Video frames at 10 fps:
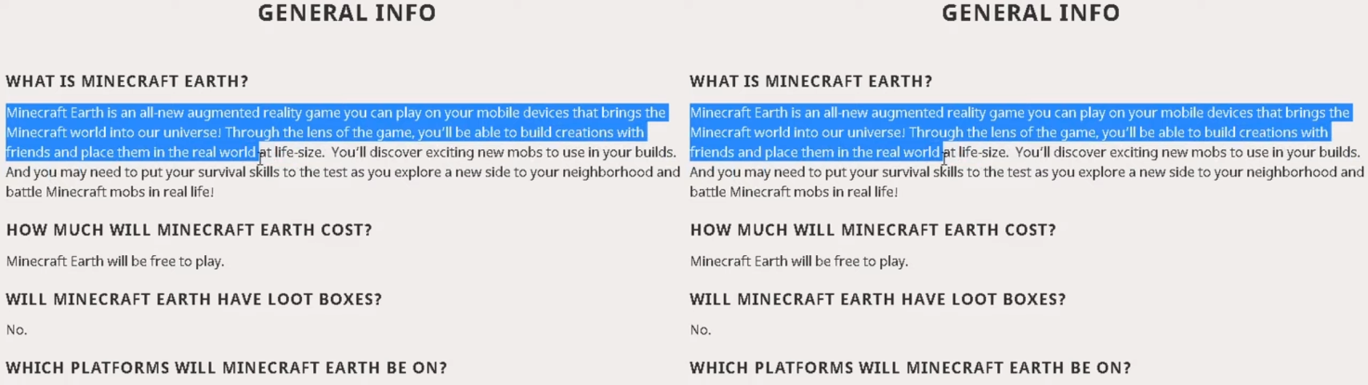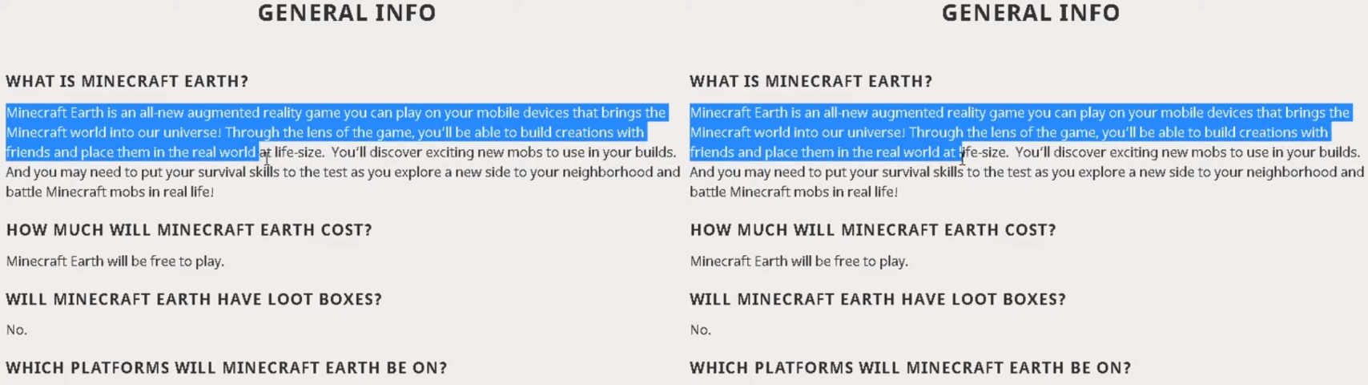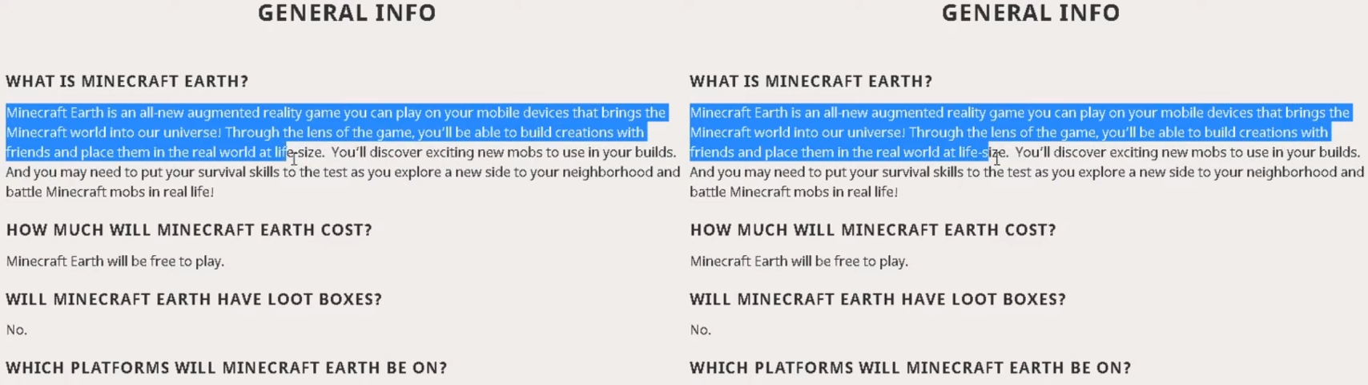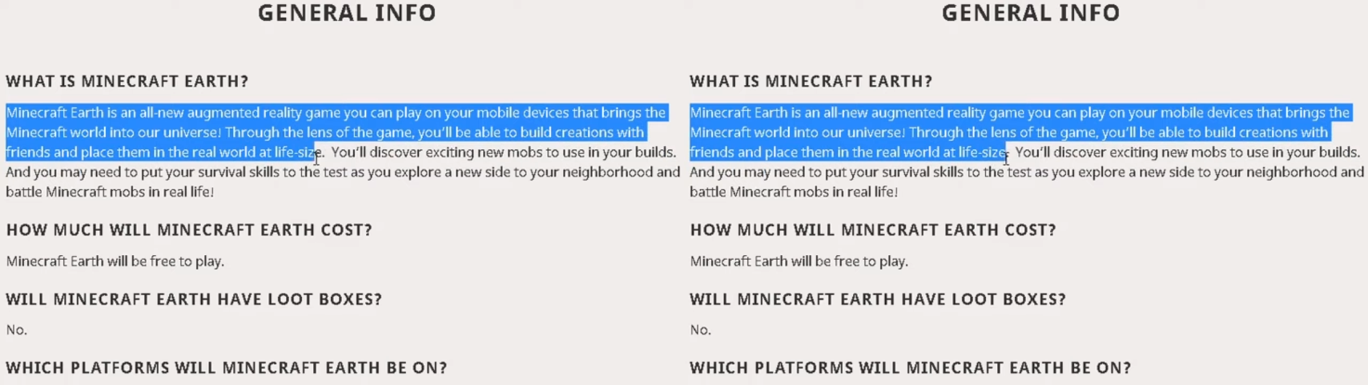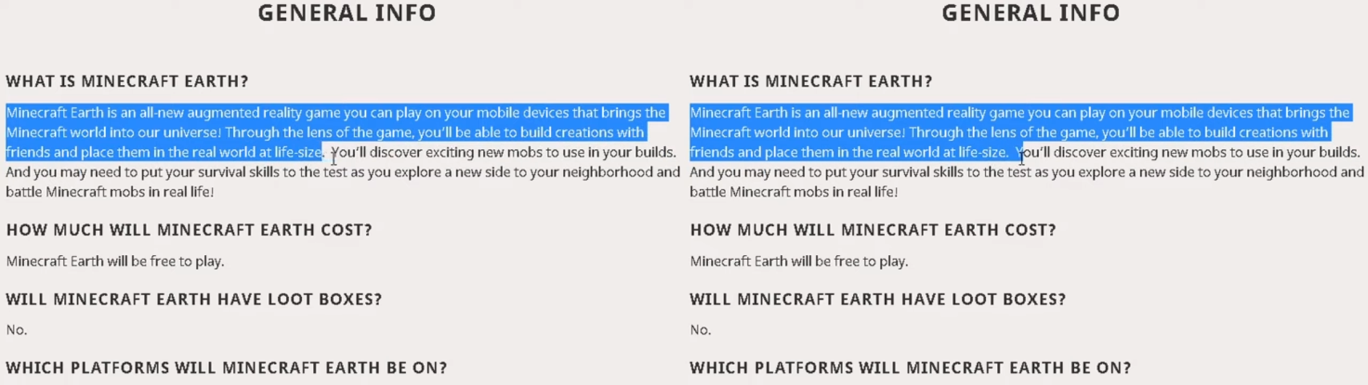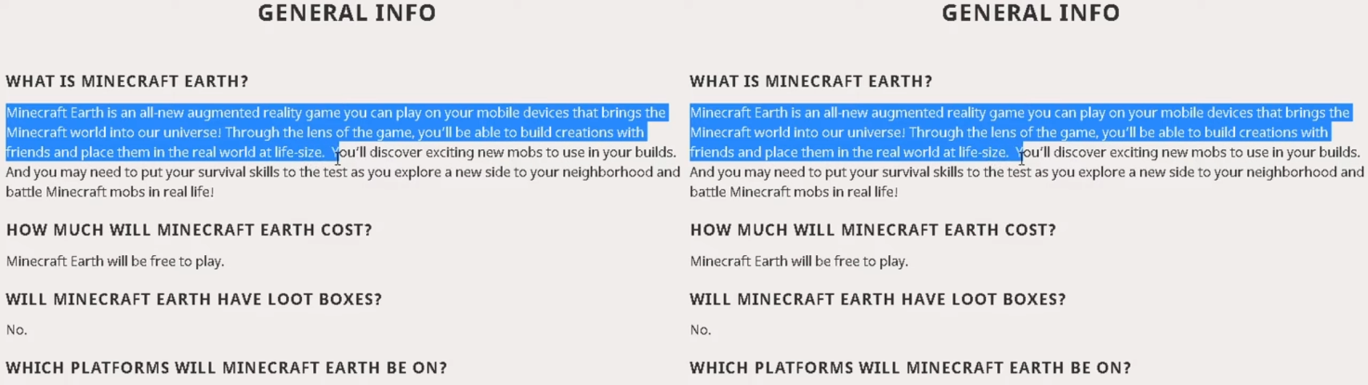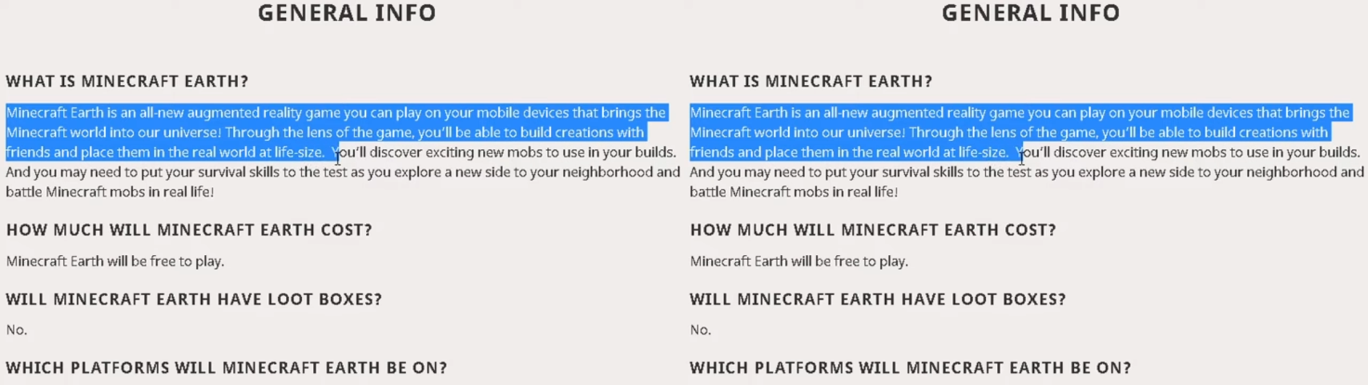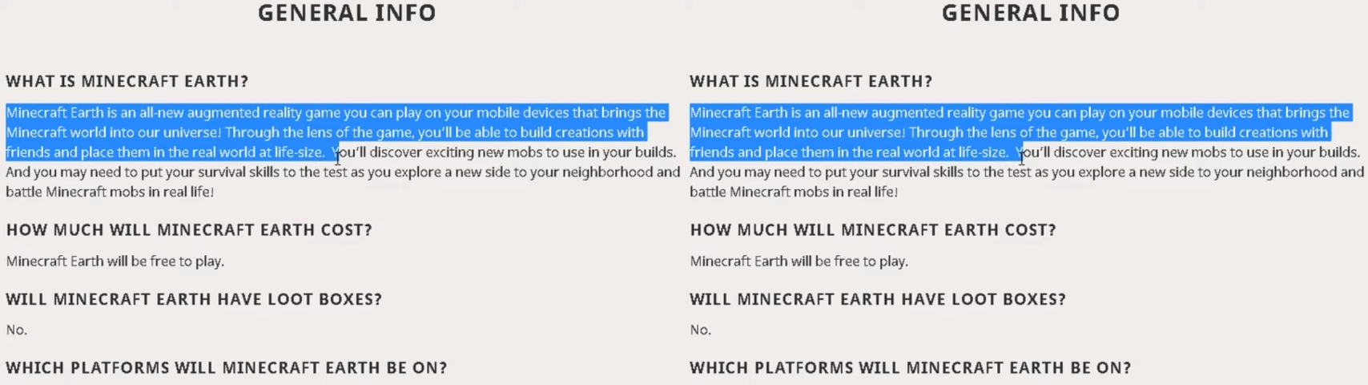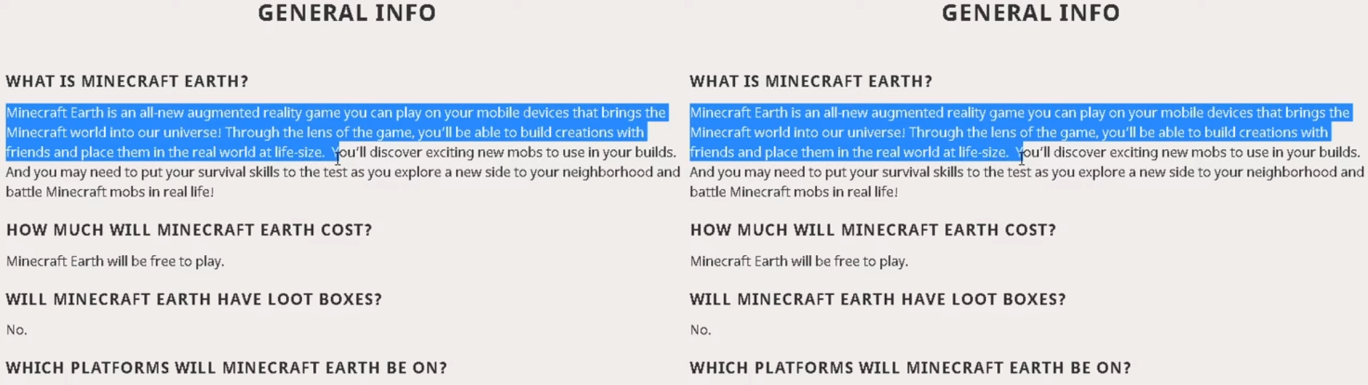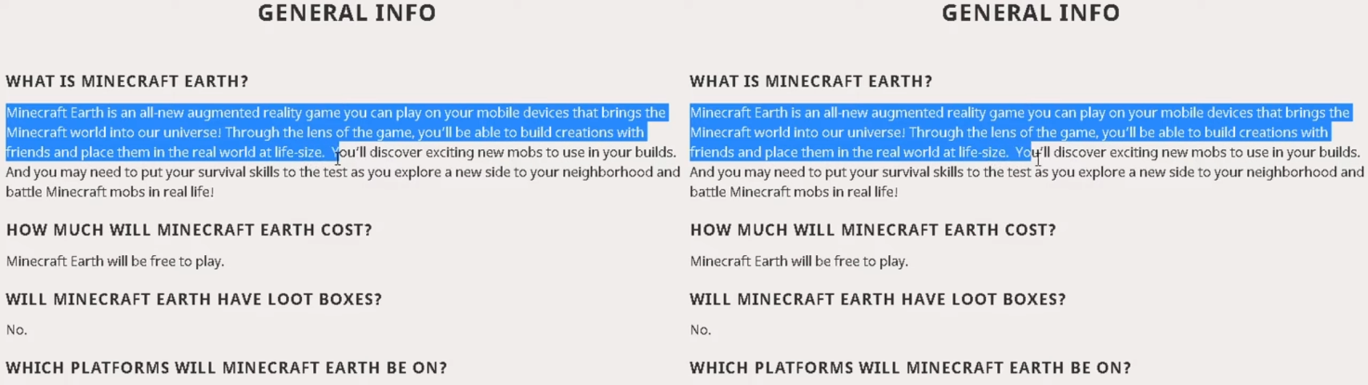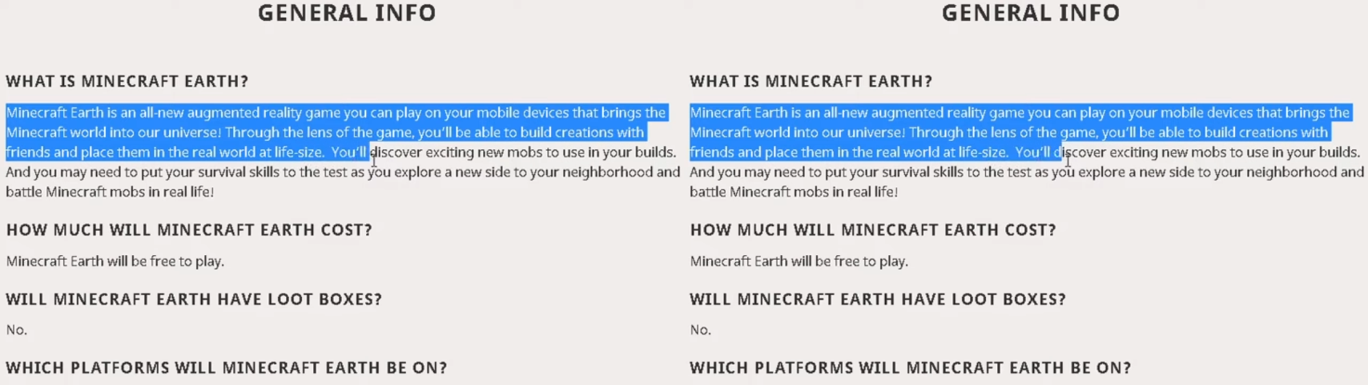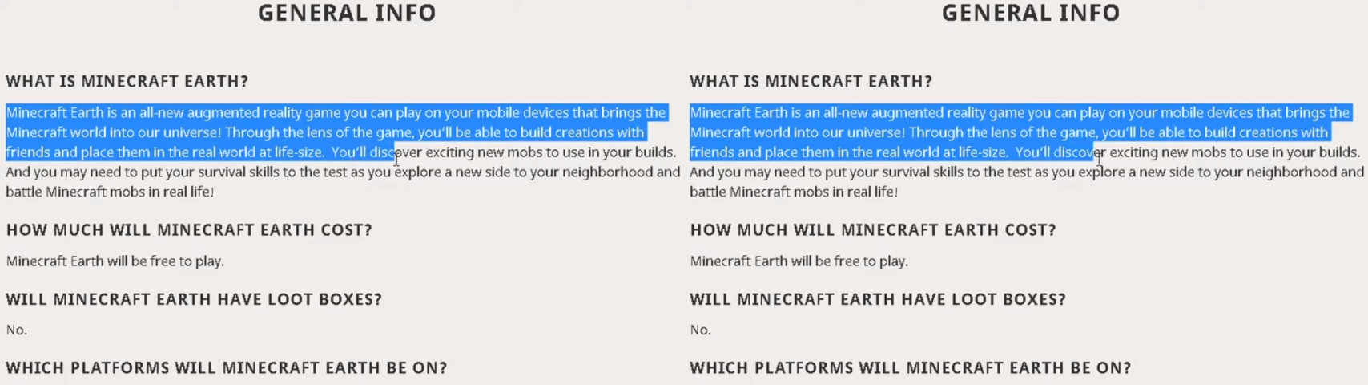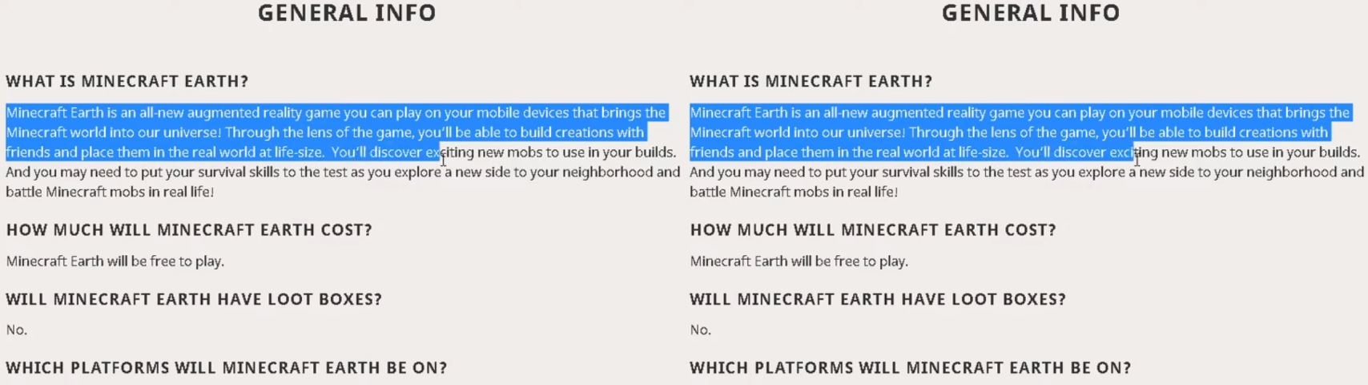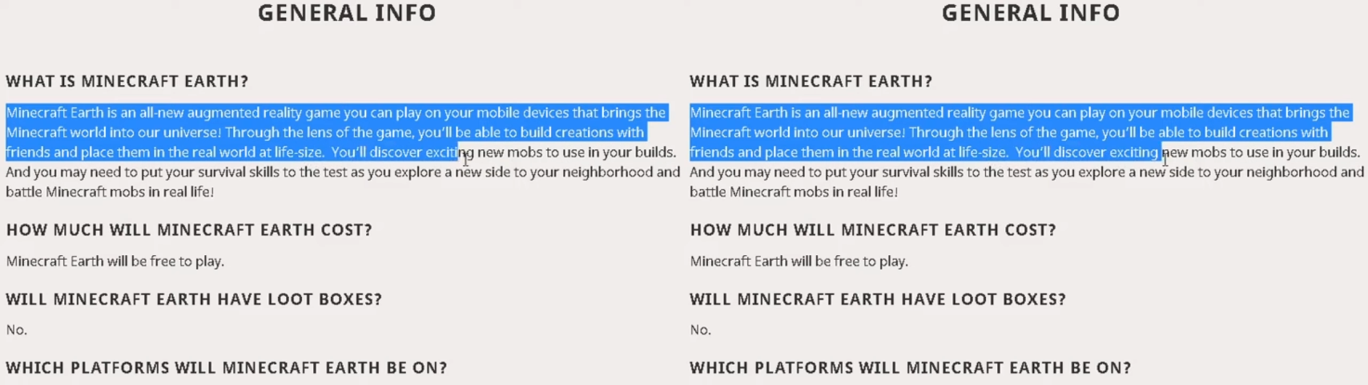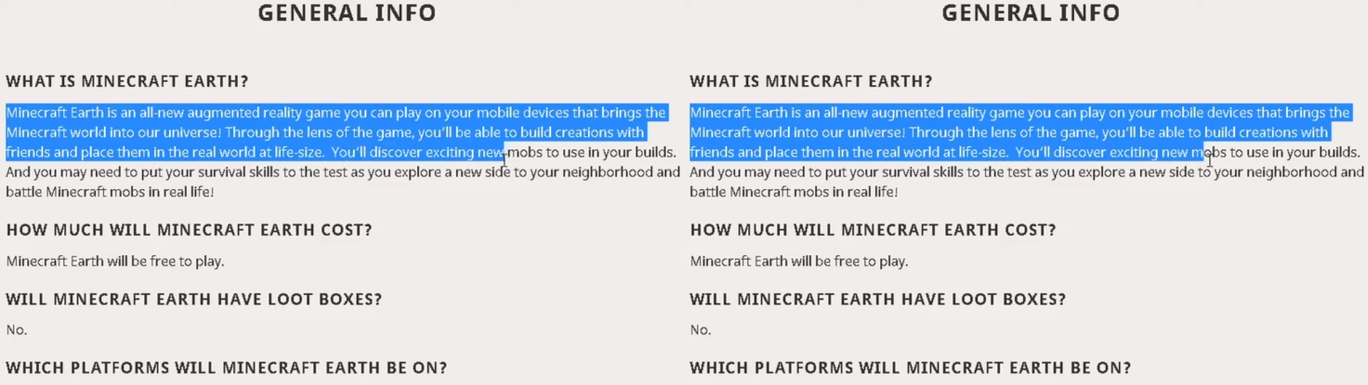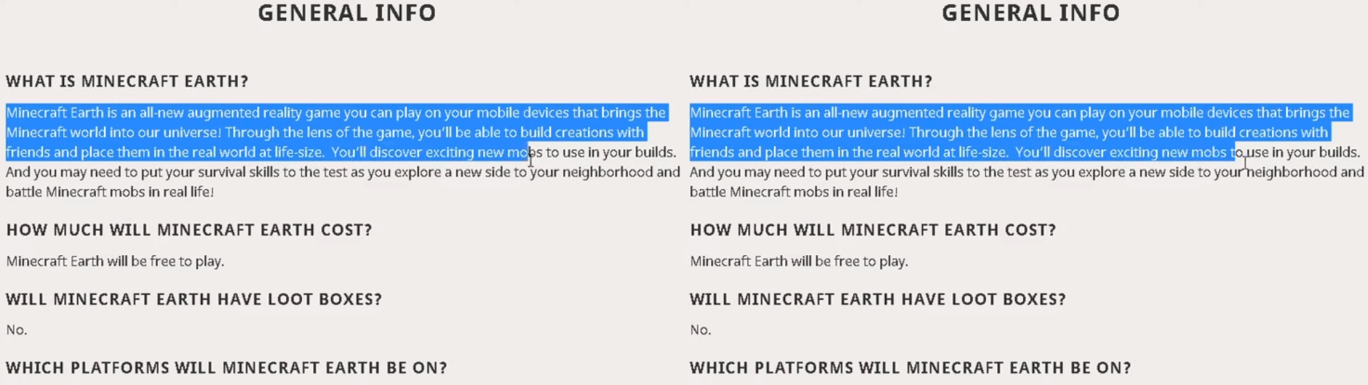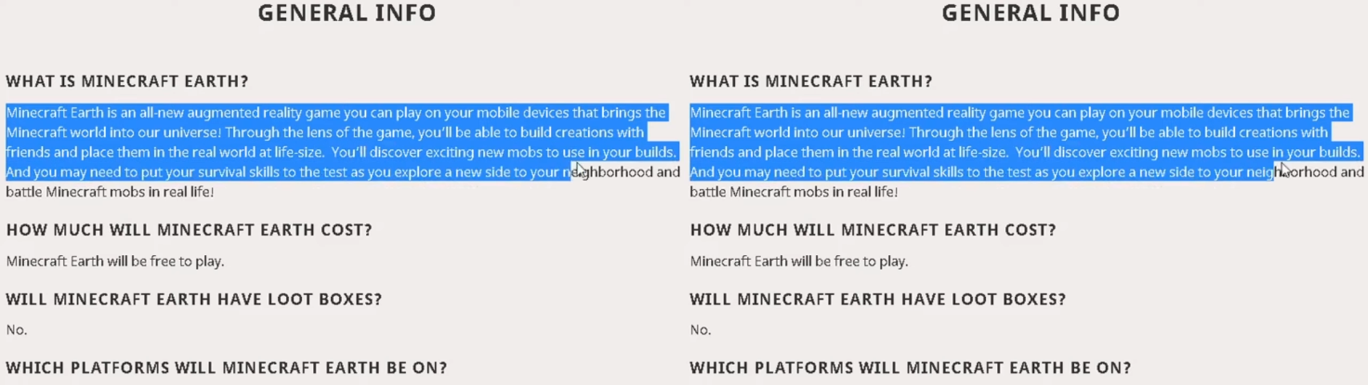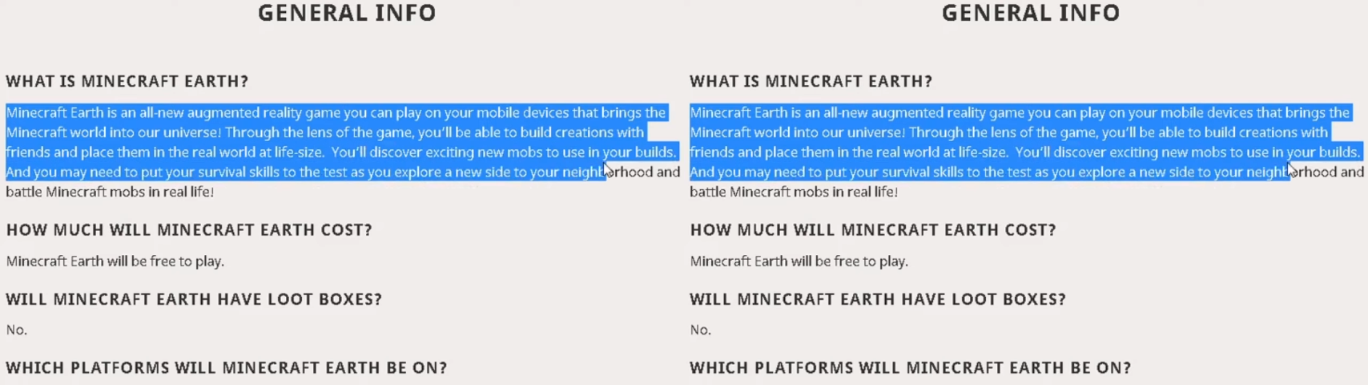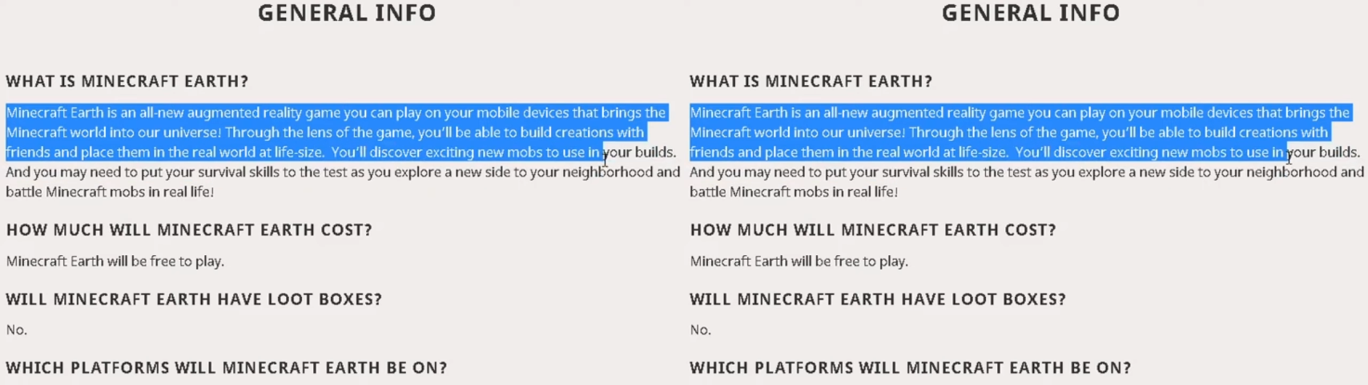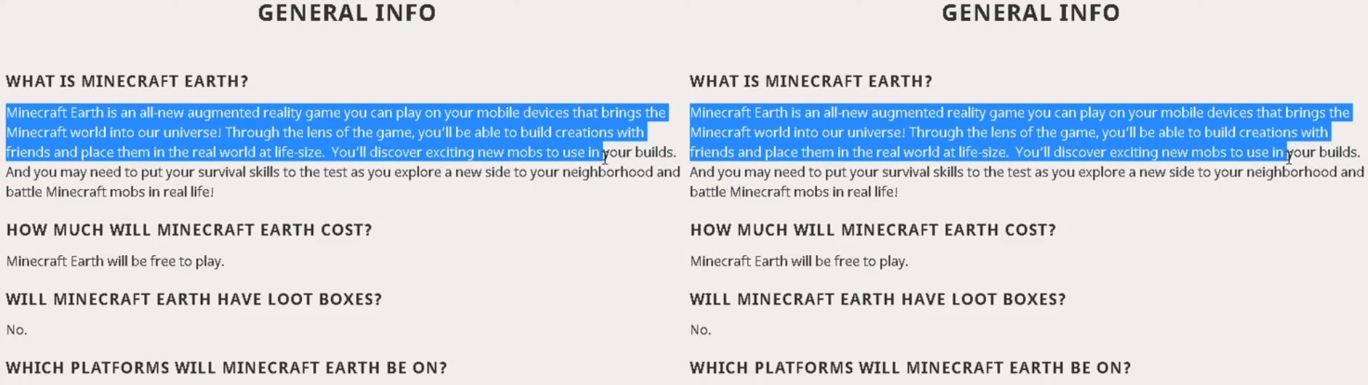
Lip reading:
No face is visible, so there are no lips to read.